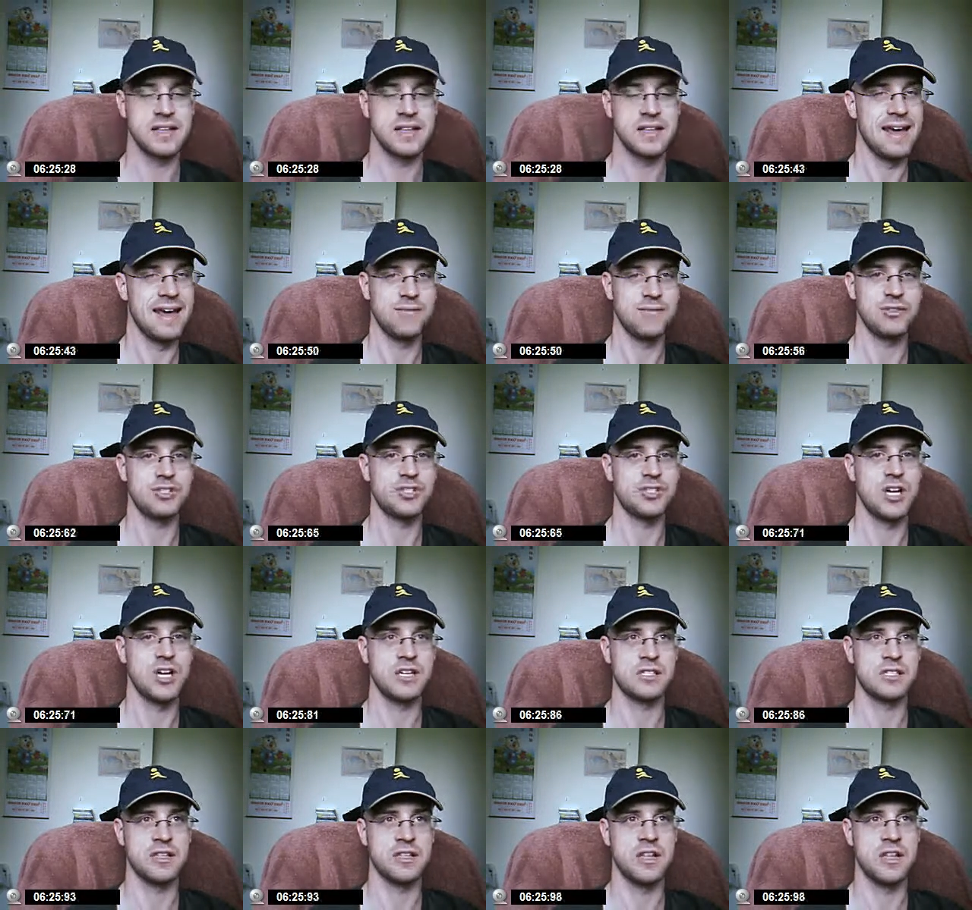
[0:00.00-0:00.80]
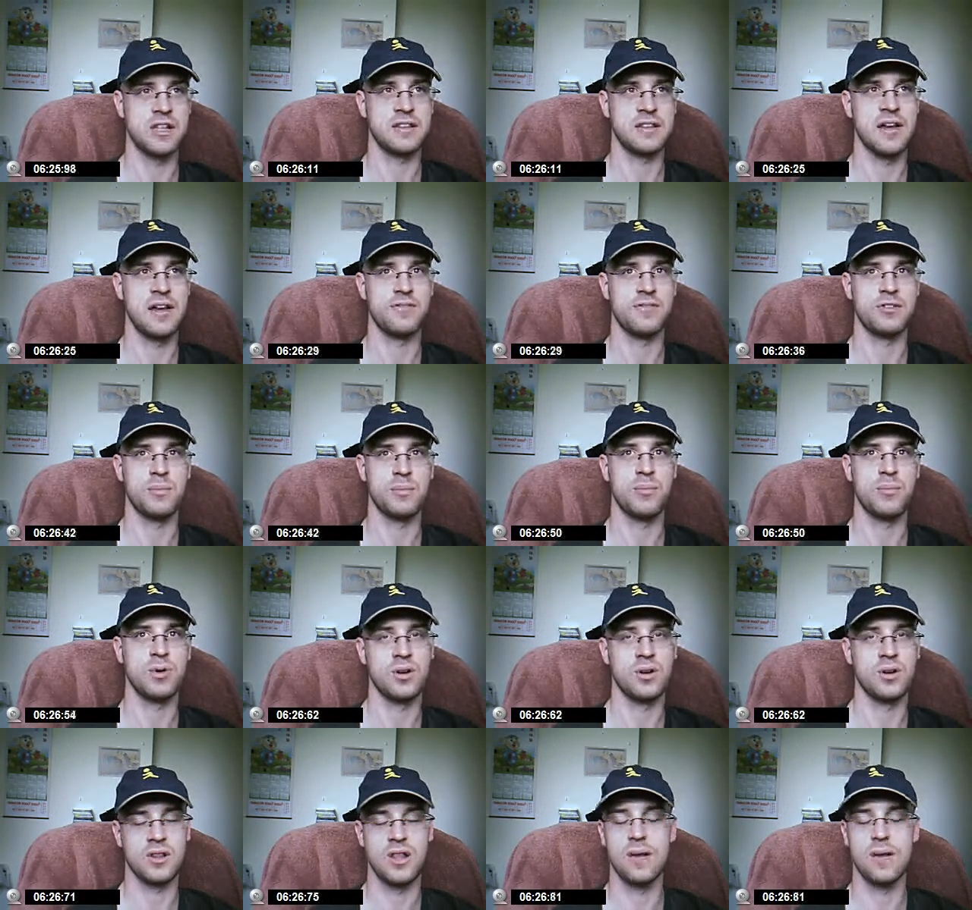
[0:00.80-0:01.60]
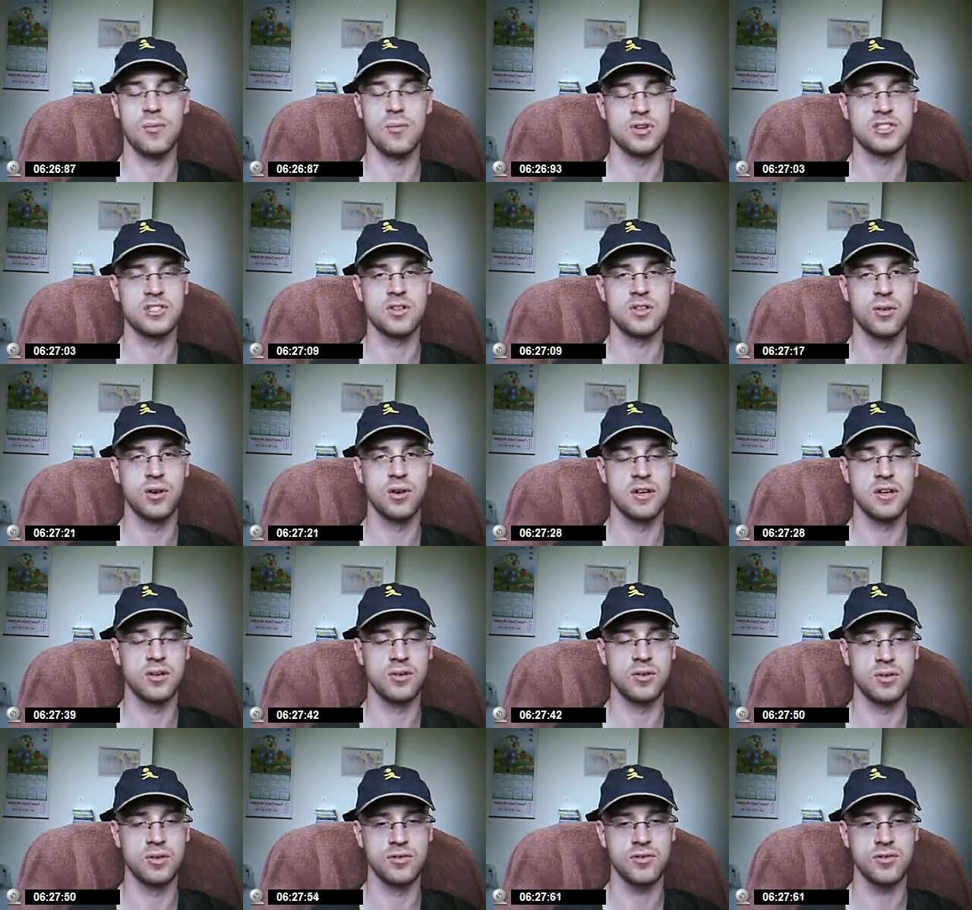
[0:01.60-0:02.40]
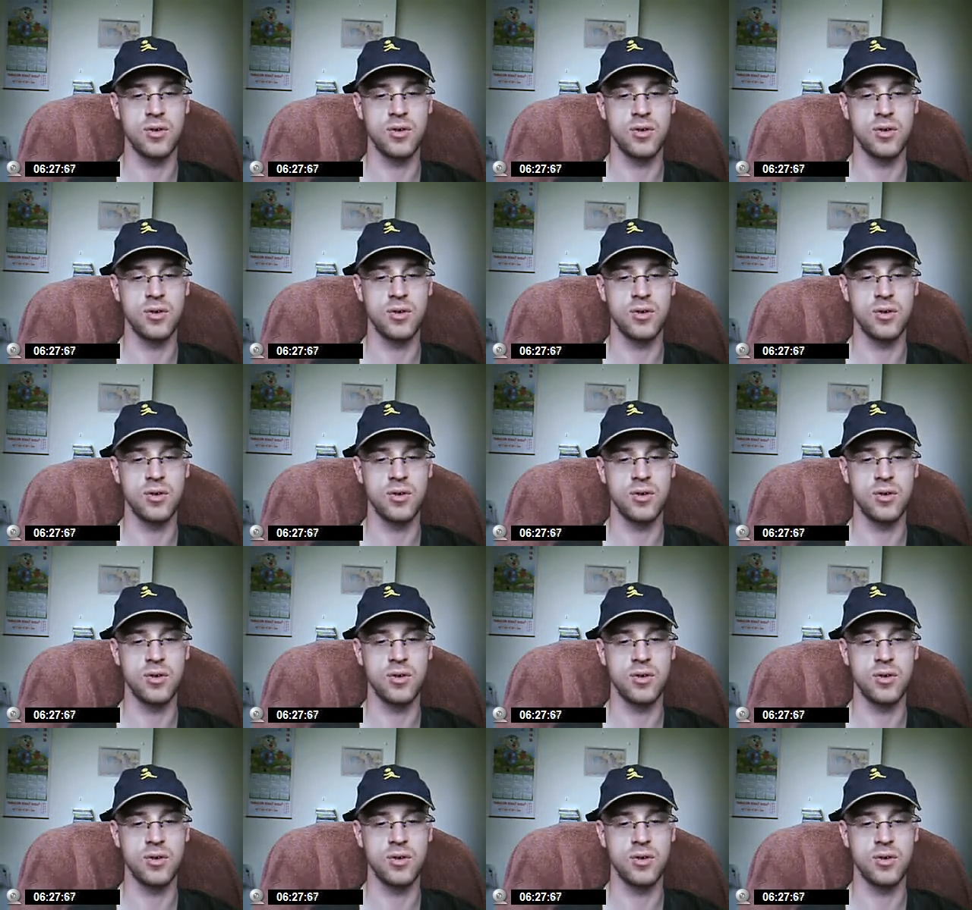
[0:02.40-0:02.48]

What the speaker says: They'd have to change a lot. They'd have to put a lot more story into it,